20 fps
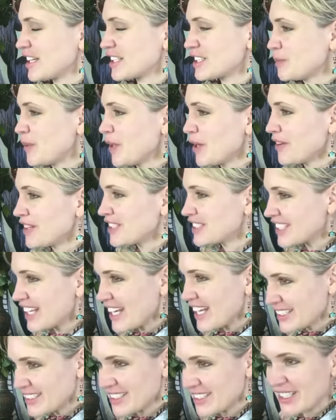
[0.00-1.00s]
The experience
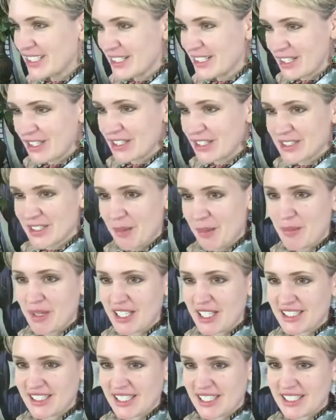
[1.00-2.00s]
isn't that there's
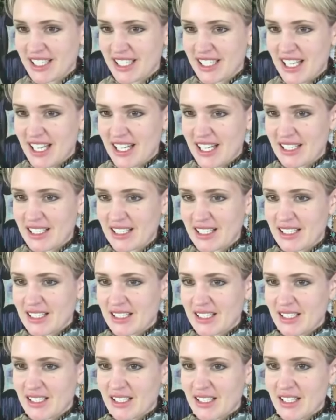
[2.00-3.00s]
somebody sitting there.
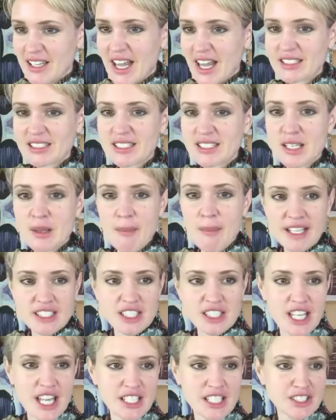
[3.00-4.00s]
That's an
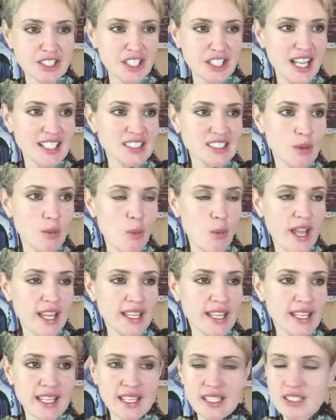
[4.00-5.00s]
imagination, that's a
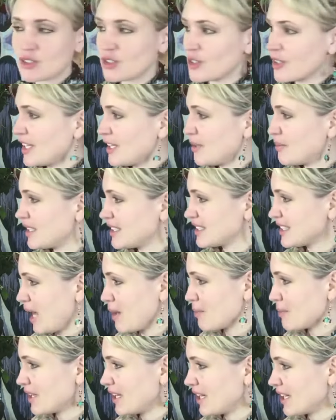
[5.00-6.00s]
waking dream that's
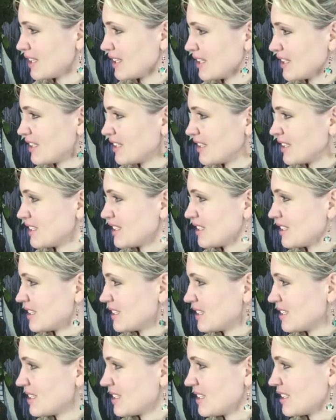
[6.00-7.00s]
happening,
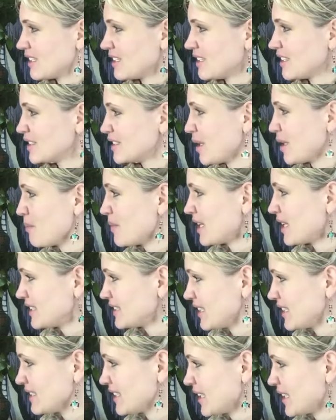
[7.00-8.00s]
that
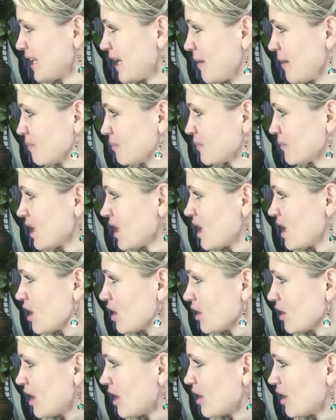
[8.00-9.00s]
somebody's sitting there.
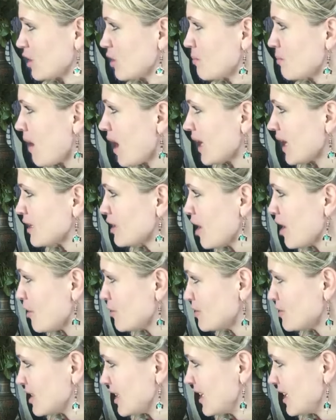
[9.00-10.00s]
That you might
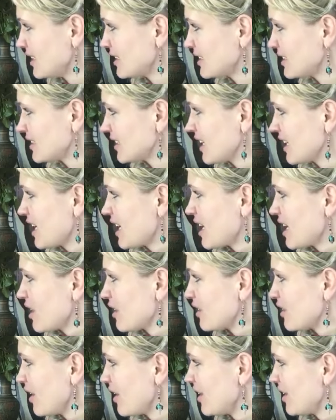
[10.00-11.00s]
notice
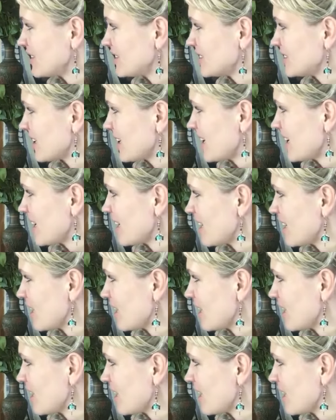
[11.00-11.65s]
that